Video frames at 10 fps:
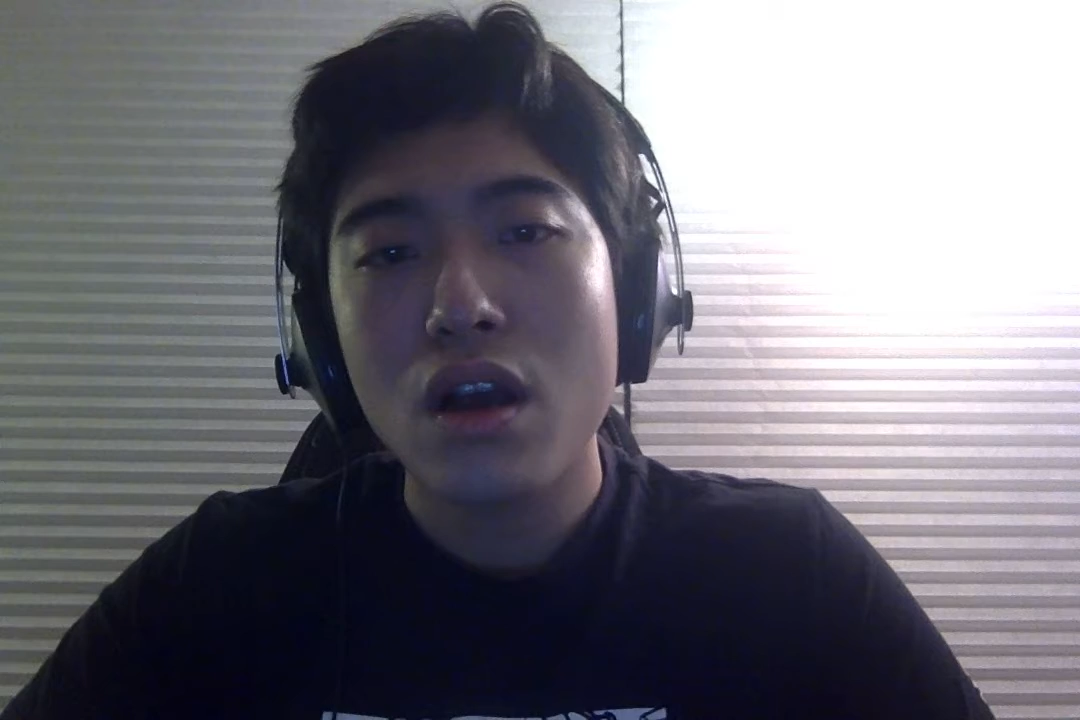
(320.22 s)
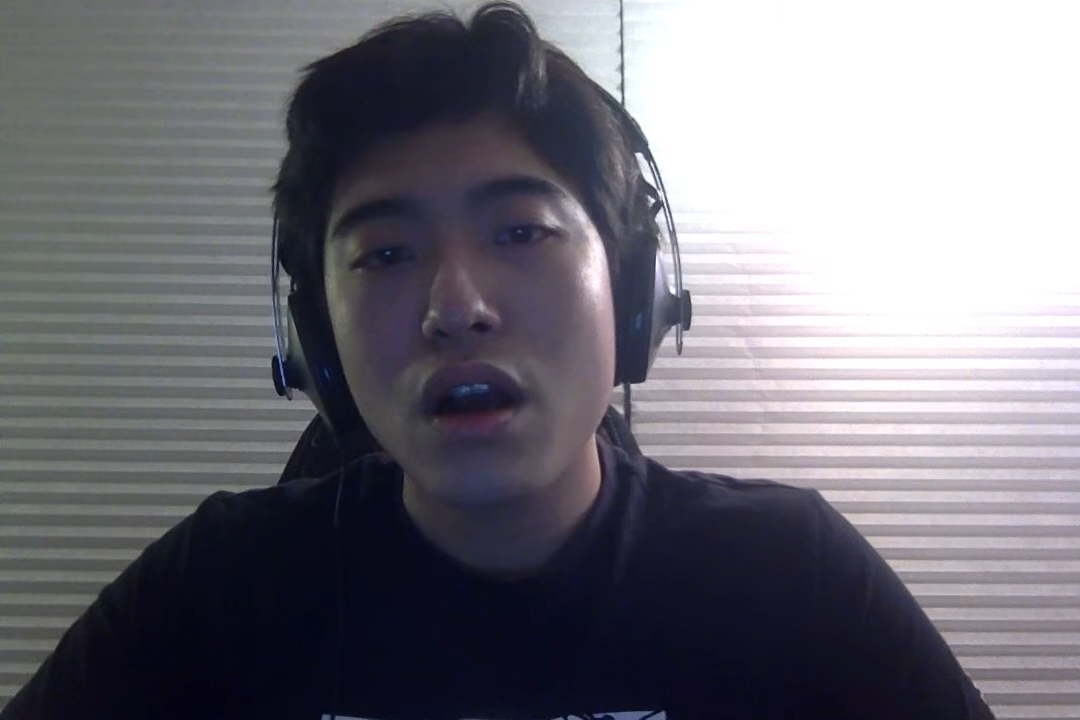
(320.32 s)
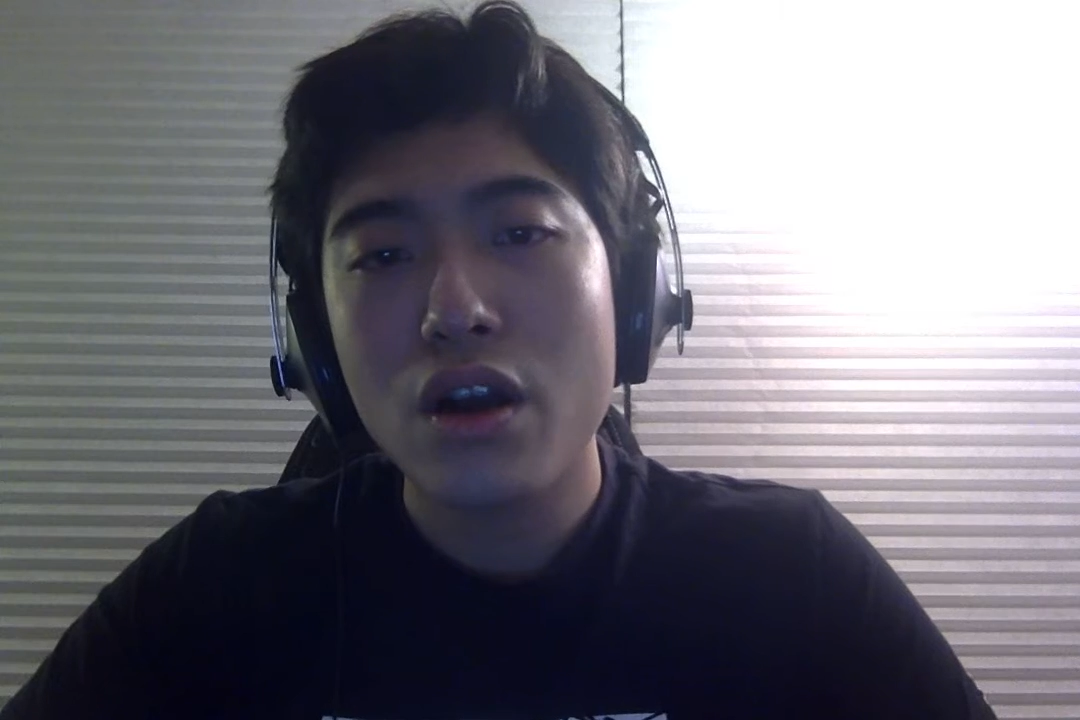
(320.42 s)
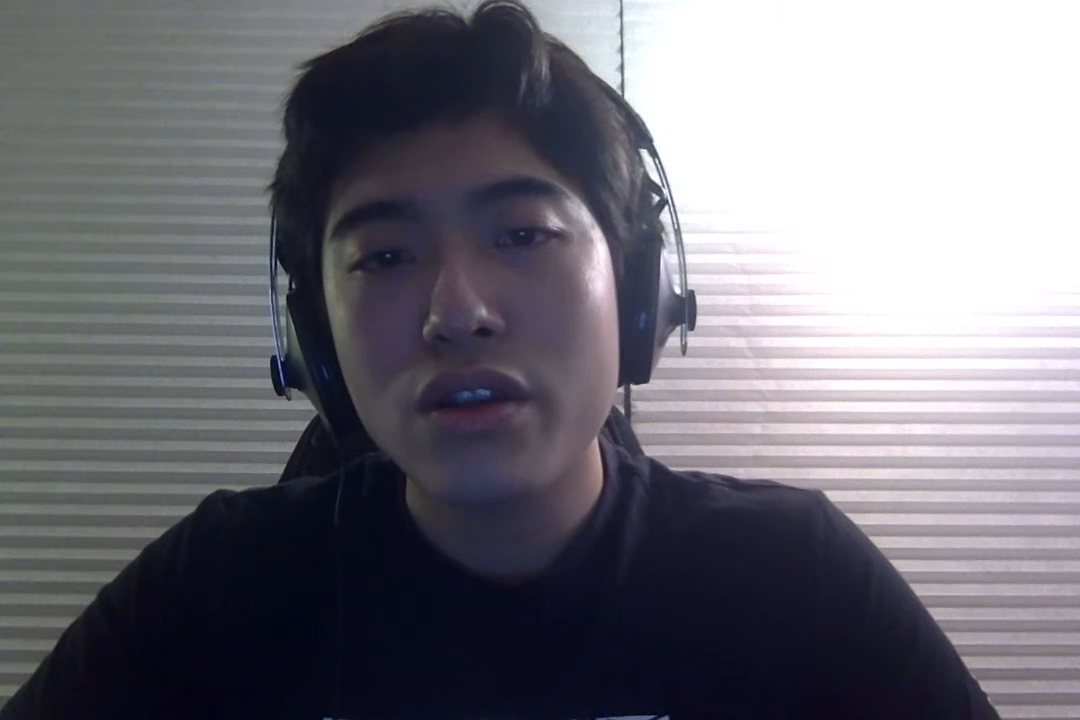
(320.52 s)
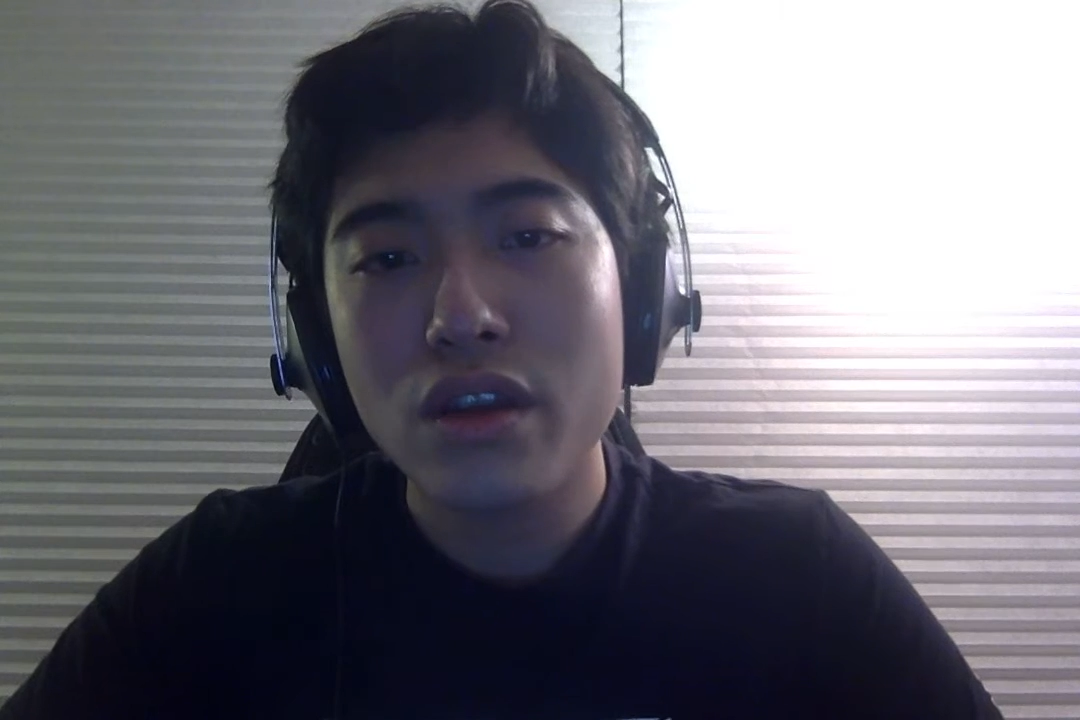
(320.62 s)

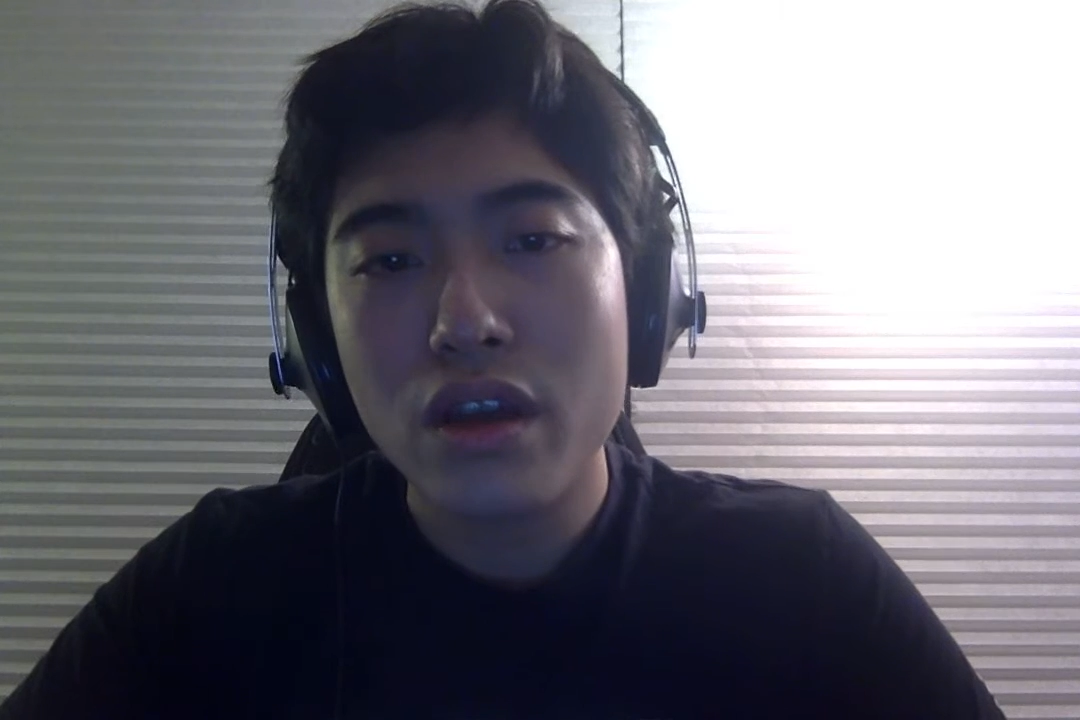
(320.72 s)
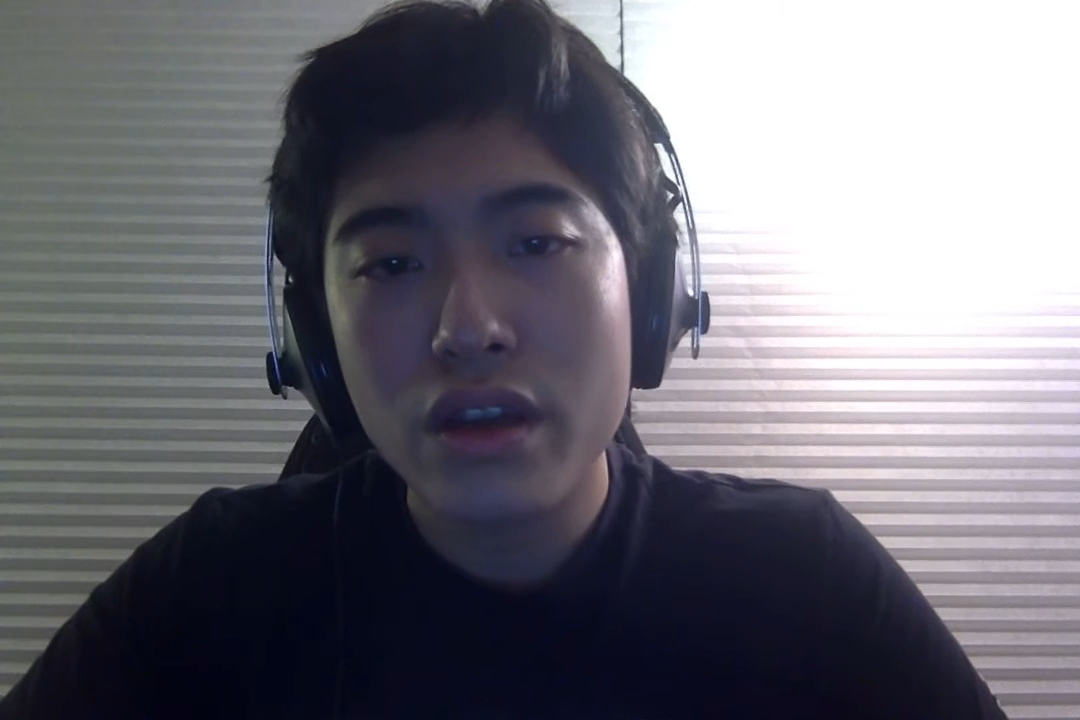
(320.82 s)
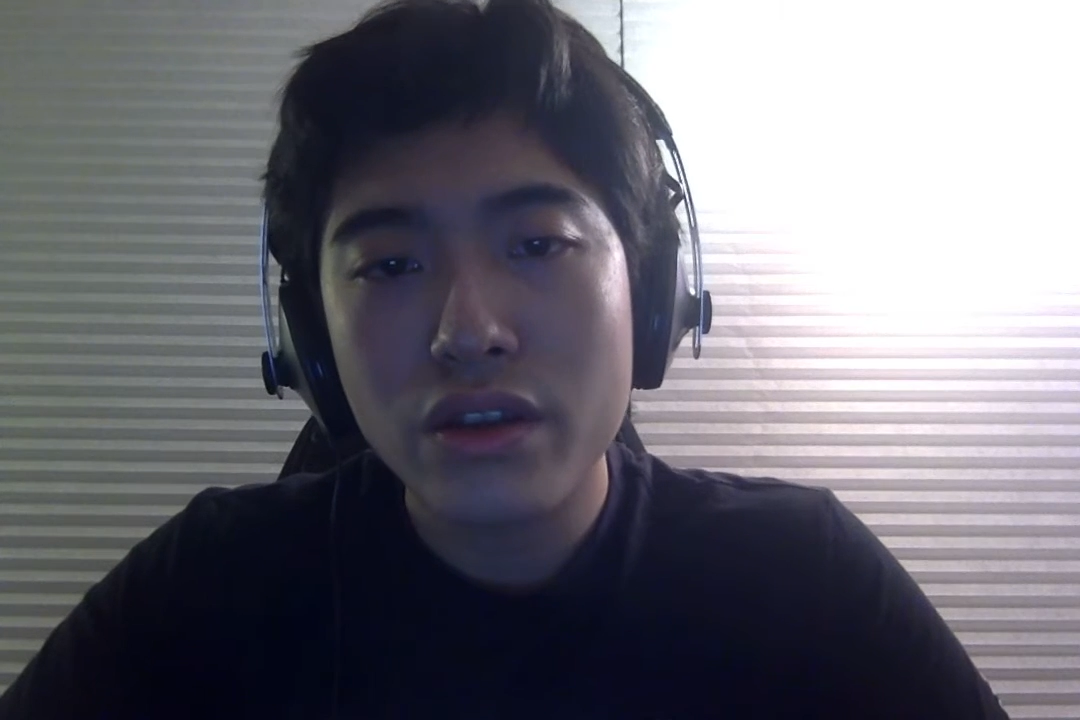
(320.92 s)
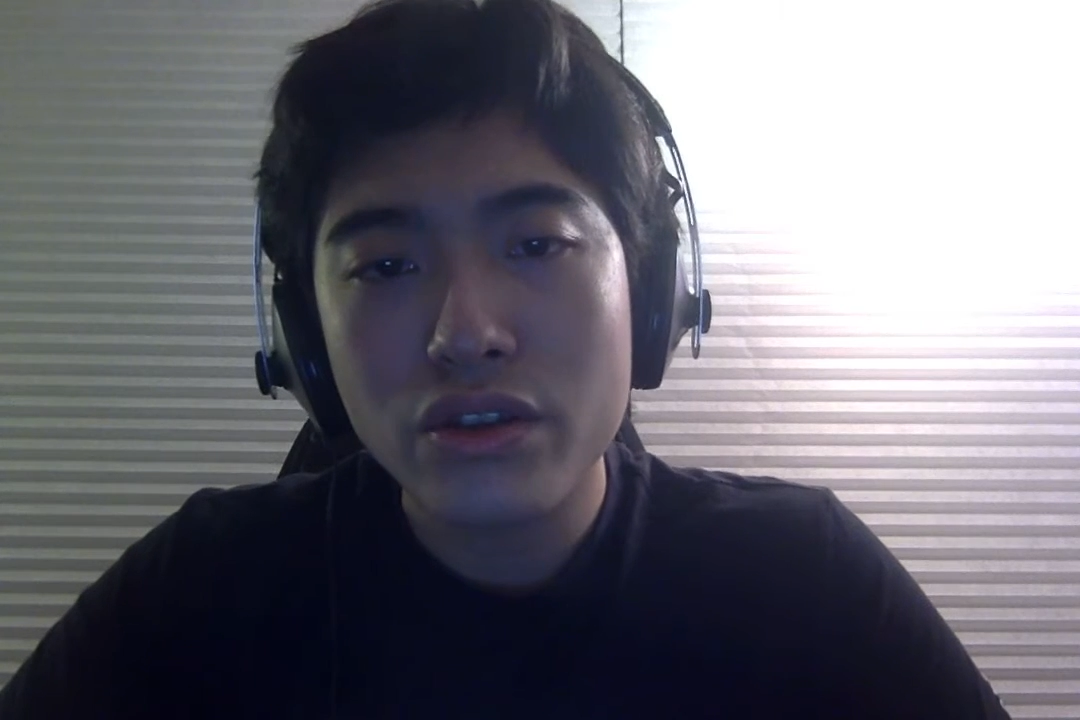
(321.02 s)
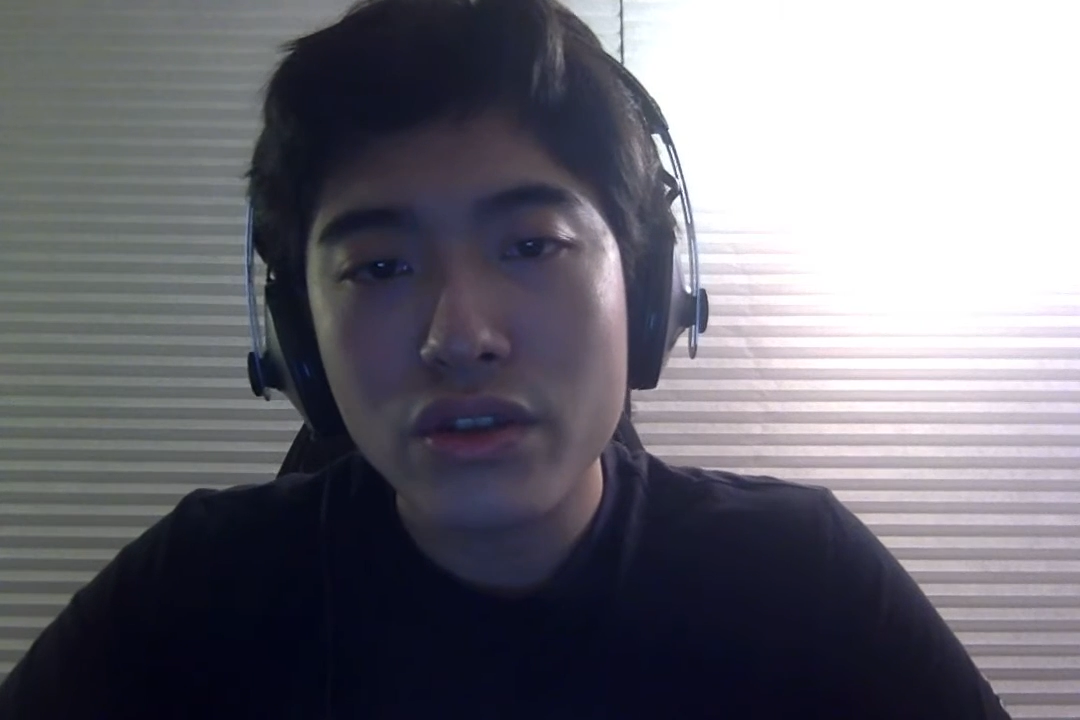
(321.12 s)
On the
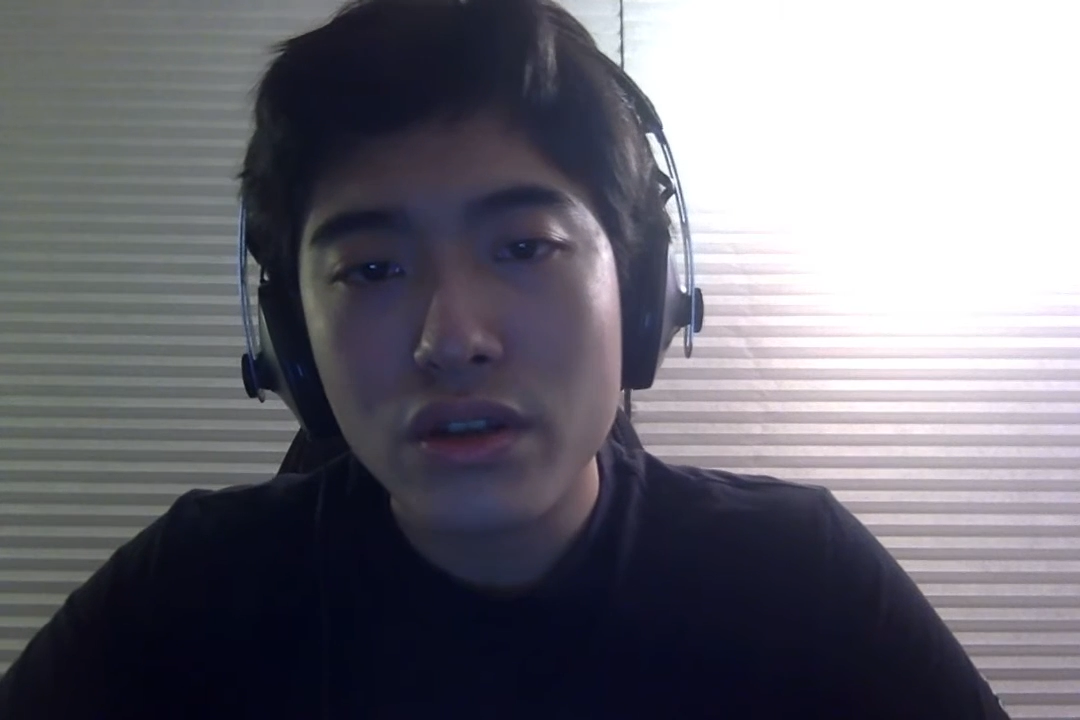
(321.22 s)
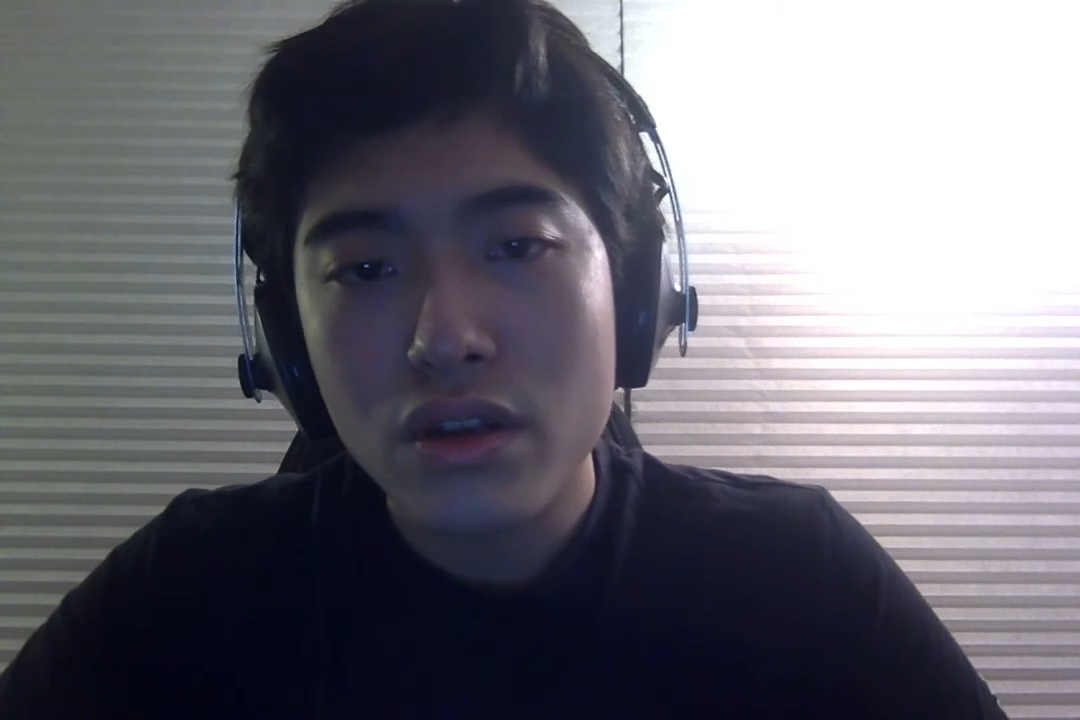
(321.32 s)
Edge,